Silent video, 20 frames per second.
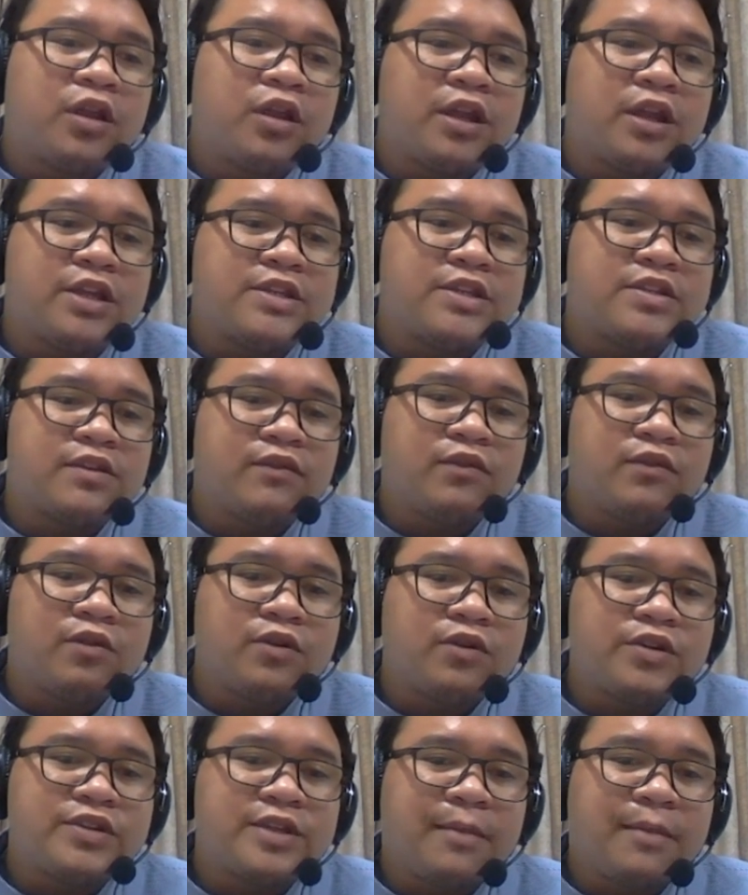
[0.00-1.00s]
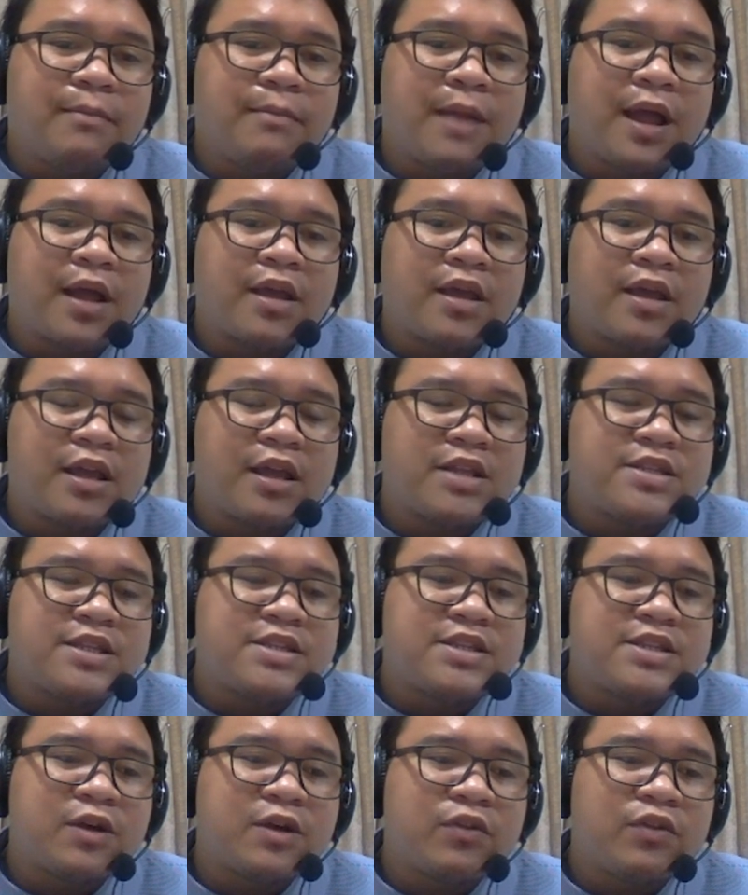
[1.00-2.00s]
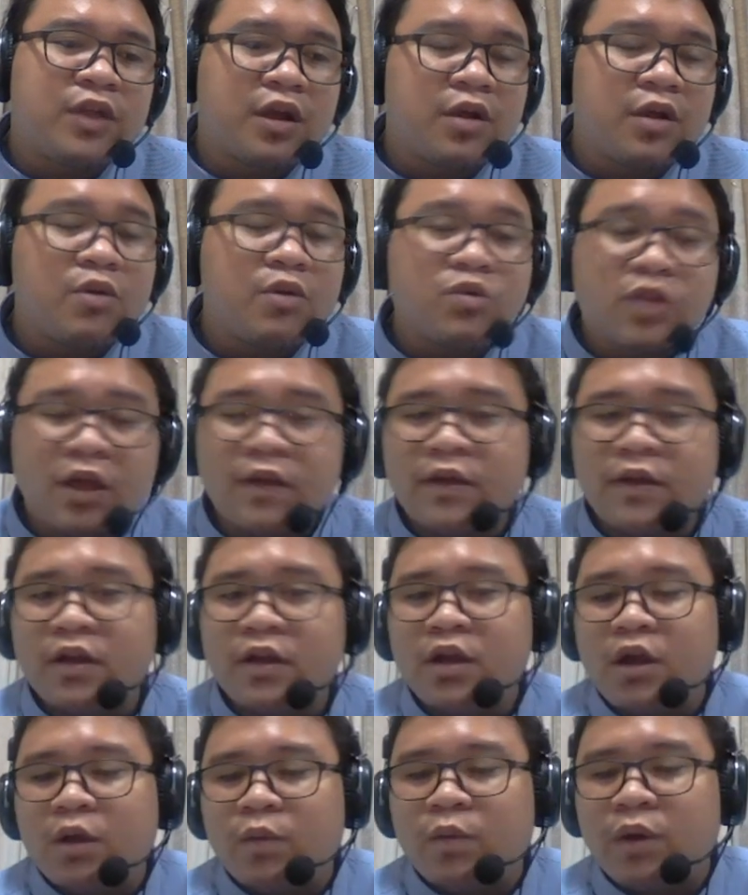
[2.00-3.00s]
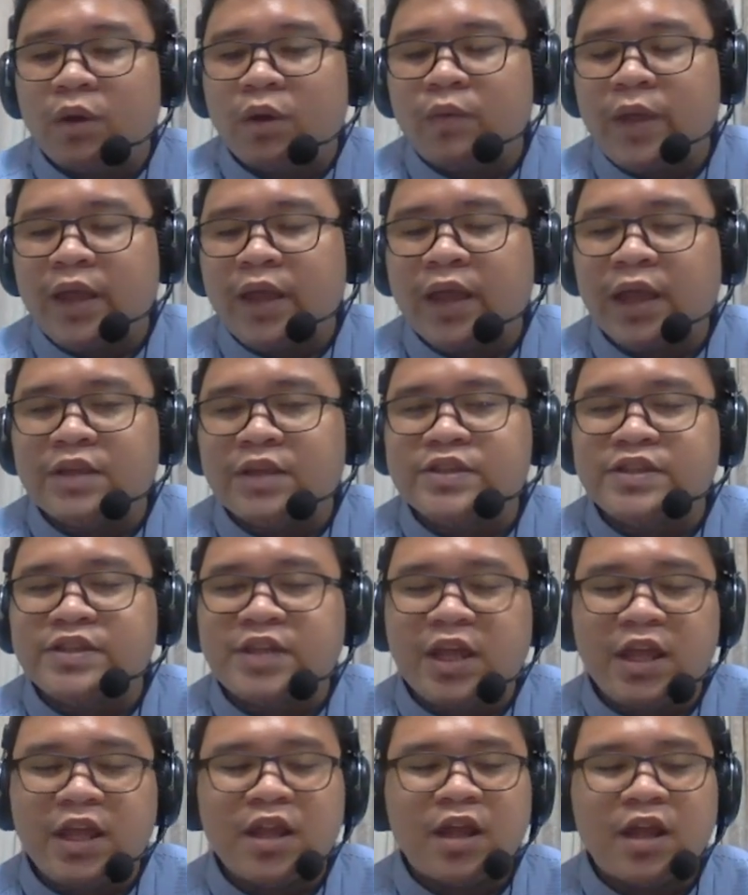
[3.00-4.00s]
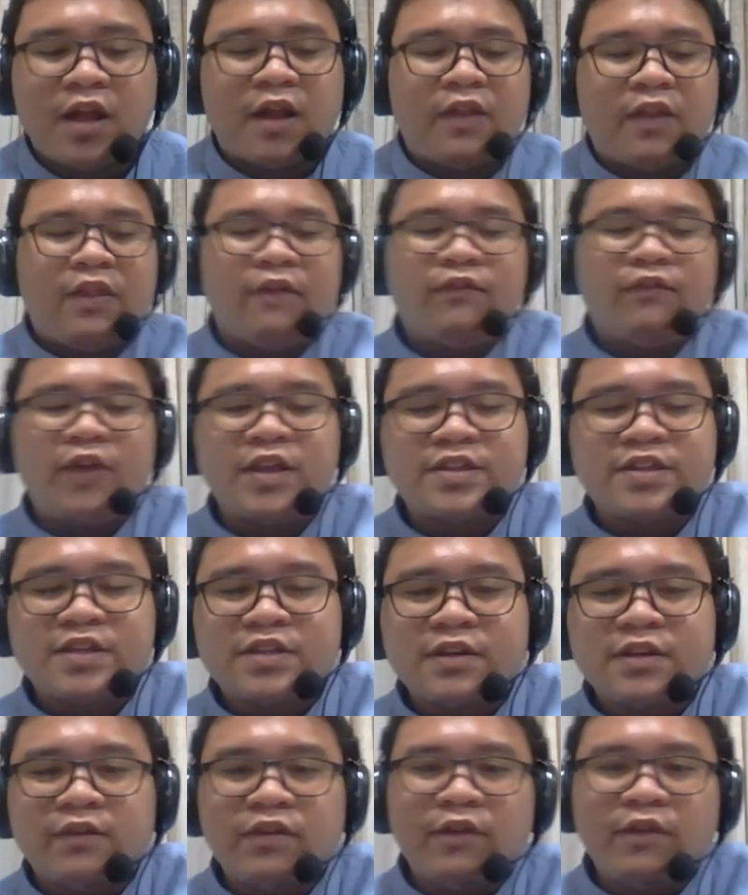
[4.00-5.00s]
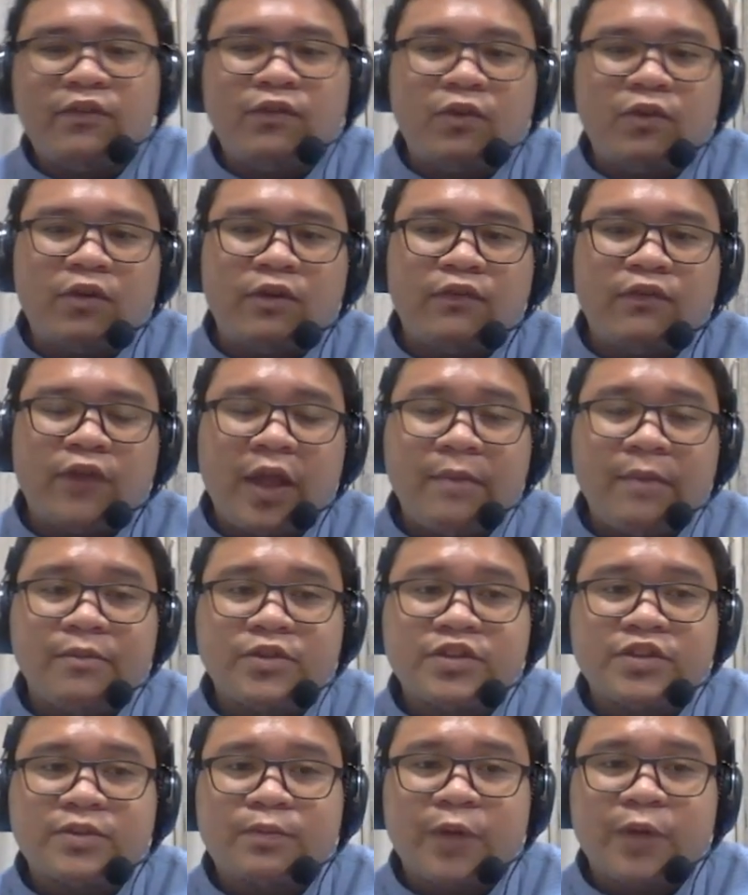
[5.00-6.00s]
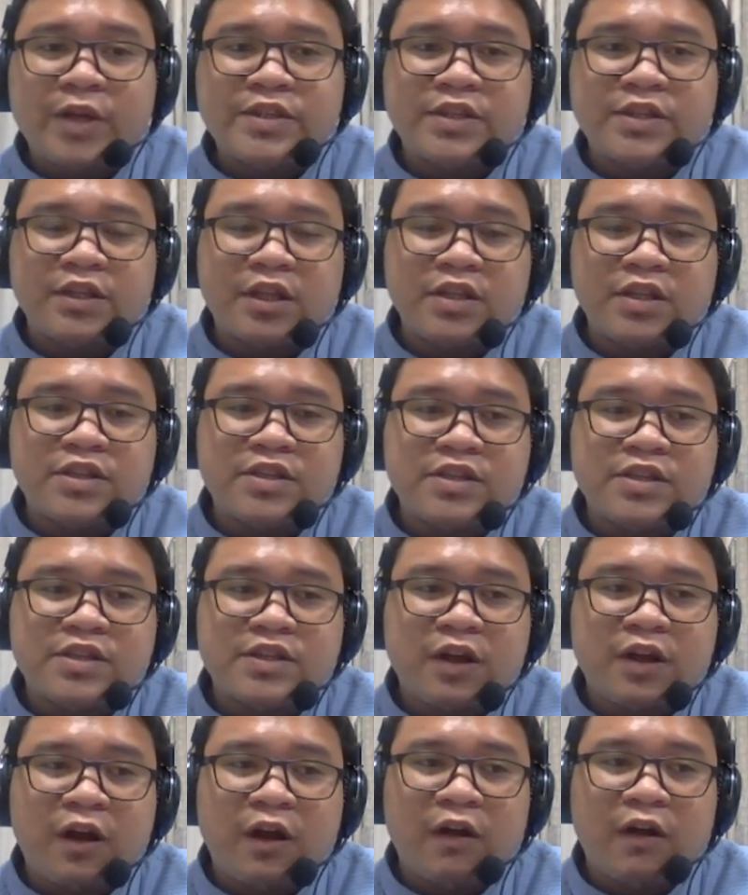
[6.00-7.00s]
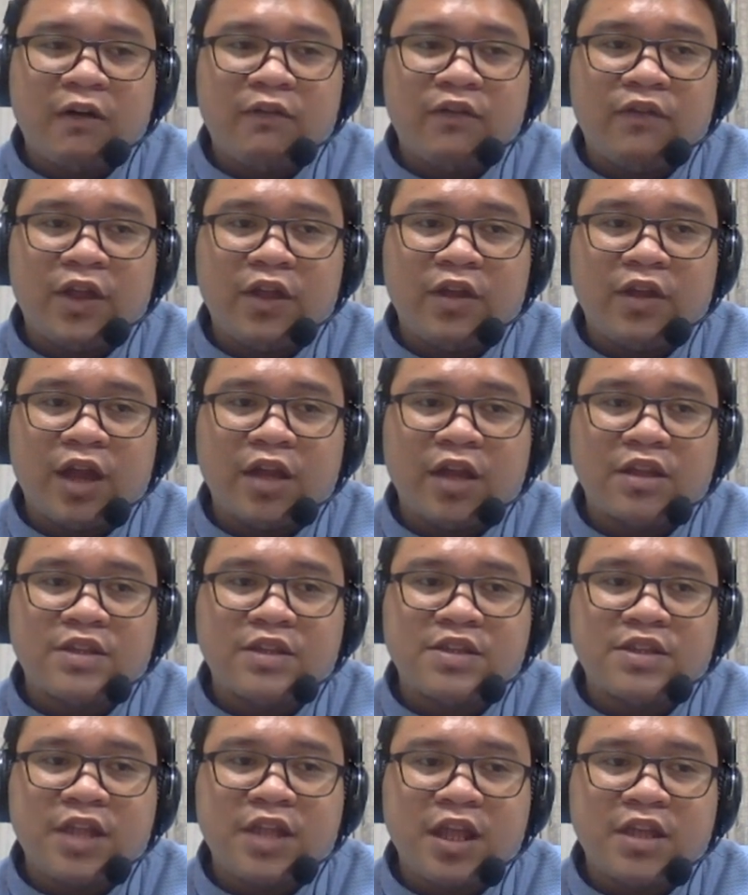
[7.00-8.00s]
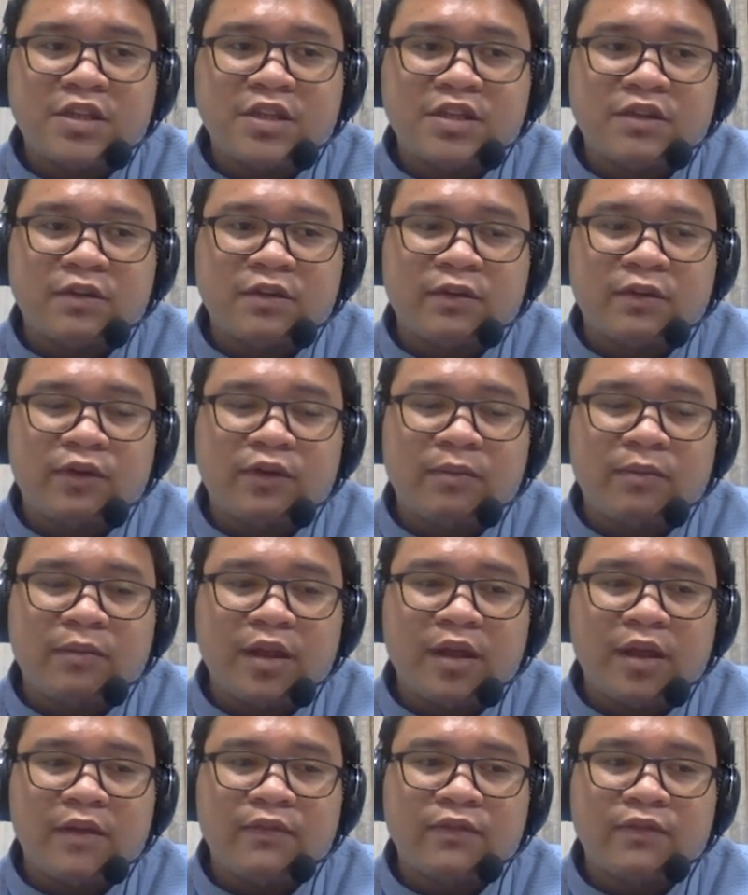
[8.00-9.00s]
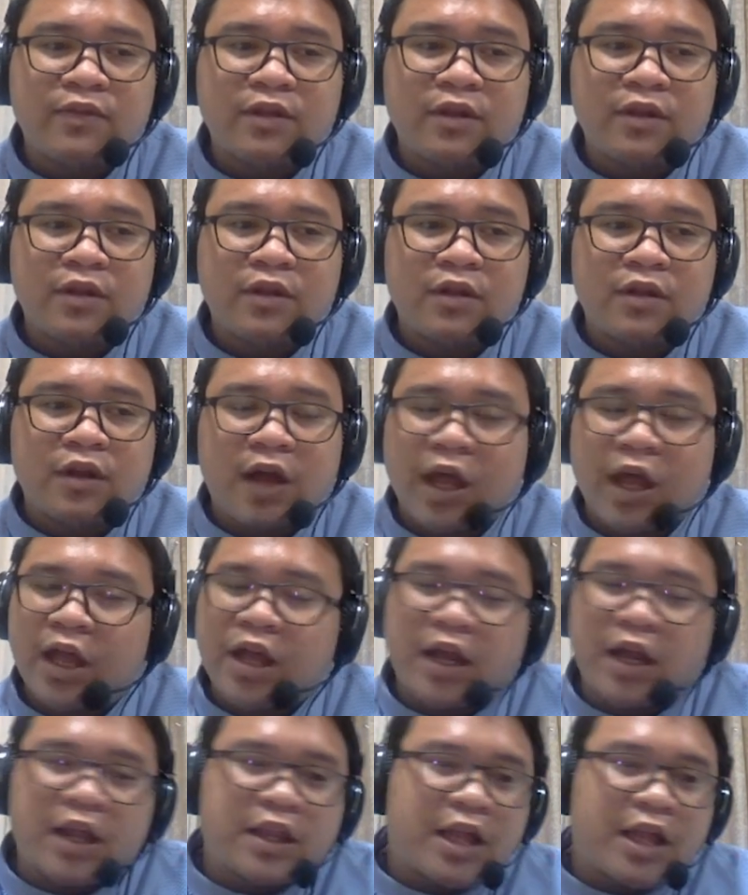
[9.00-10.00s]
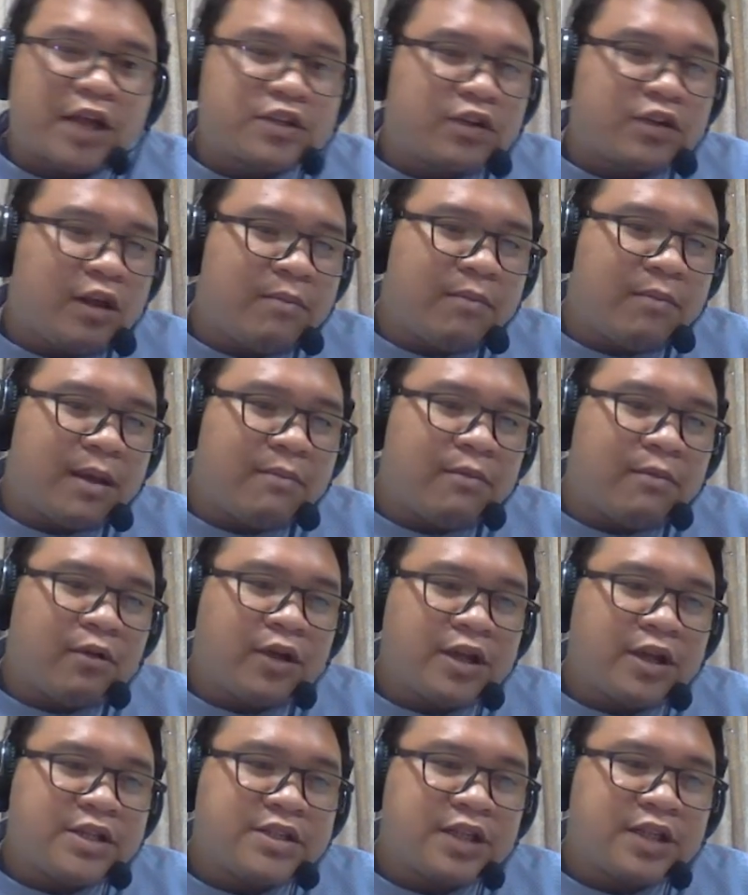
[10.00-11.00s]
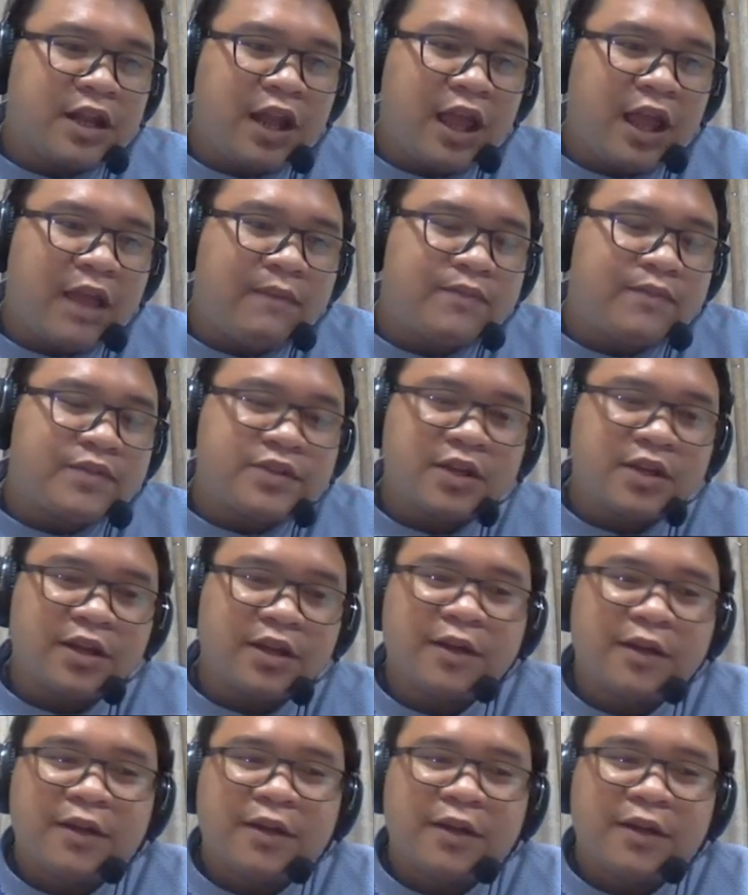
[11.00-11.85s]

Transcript: is, of course, the Black Hills in South Dakota, where we can see the faces of the four famous presidents of the United States. So from left, I cannot actually memorize the names.